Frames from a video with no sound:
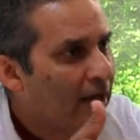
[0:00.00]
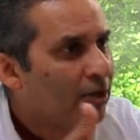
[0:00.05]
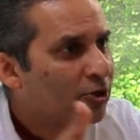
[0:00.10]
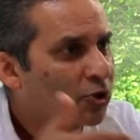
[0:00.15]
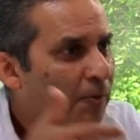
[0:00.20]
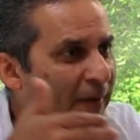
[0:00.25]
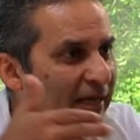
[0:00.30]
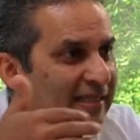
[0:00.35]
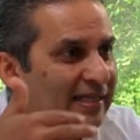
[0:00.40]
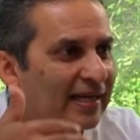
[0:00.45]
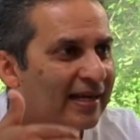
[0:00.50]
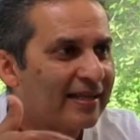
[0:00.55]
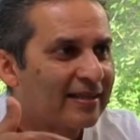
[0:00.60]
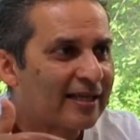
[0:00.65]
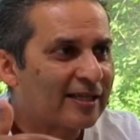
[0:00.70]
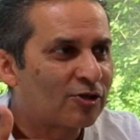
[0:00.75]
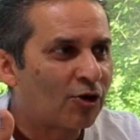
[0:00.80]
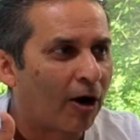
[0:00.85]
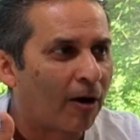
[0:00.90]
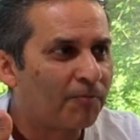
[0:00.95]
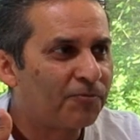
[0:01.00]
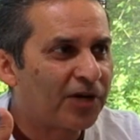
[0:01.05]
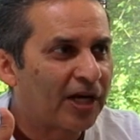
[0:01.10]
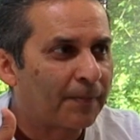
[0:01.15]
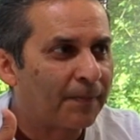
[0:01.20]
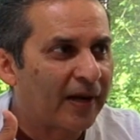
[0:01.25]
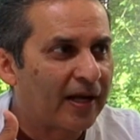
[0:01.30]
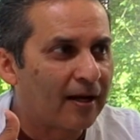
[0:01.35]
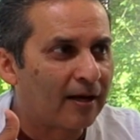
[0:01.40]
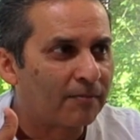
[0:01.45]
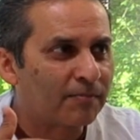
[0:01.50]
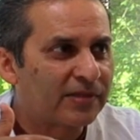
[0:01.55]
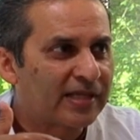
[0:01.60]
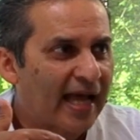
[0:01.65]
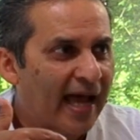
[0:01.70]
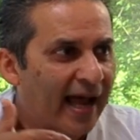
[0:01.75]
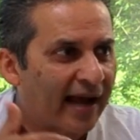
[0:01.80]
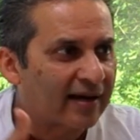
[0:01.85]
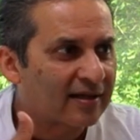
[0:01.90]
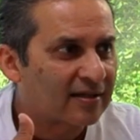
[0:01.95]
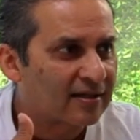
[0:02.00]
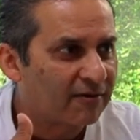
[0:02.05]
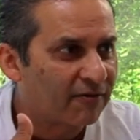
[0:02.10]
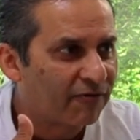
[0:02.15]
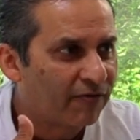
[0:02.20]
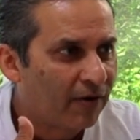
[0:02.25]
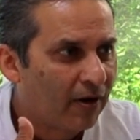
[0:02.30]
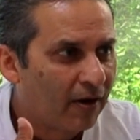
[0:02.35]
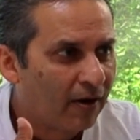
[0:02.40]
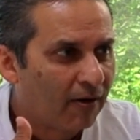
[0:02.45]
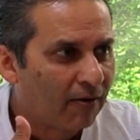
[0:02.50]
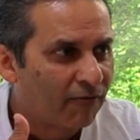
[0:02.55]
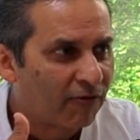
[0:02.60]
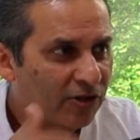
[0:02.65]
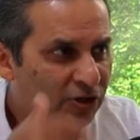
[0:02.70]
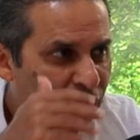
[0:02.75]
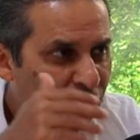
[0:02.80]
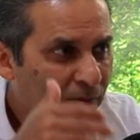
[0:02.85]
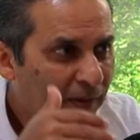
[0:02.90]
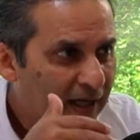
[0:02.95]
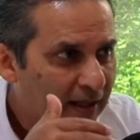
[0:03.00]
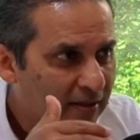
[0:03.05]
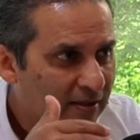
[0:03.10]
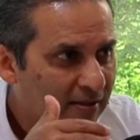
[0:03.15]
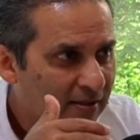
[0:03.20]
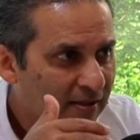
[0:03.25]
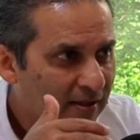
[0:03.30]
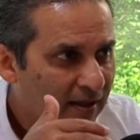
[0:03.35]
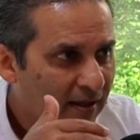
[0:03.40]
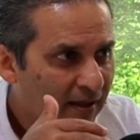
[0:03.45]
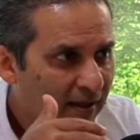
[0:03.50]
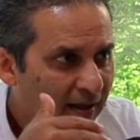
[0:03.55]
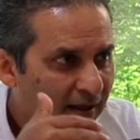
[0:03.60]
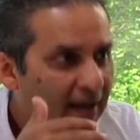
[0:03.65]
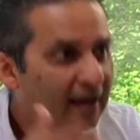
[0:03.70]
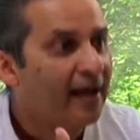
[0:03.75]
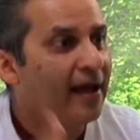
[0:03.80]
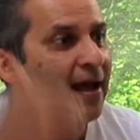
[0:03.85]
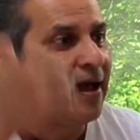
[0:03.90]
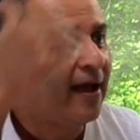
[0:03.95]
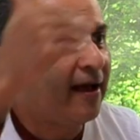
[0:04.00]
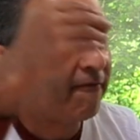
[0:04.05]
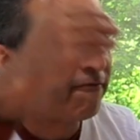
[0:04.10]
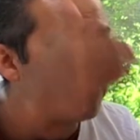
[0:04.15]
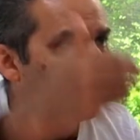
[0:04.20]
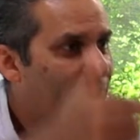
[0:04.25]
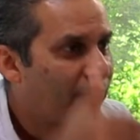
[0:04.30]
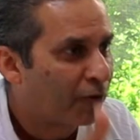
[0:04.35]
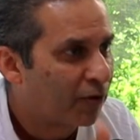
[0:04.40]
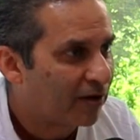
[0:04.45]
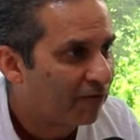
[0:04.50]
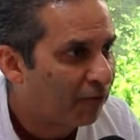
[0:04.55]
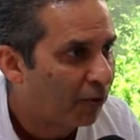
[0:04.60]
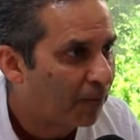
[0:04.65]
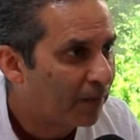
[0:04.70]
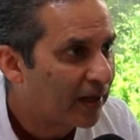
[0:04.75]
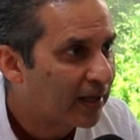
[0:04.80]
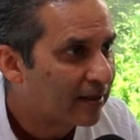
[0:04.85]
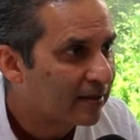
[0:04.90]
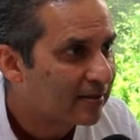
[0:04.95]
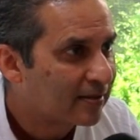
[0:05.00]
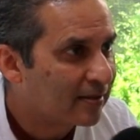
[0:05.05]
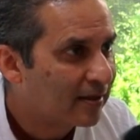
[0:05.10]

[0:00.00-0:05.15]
So basically, this object becomes active for 2 minutes every 44 minutes.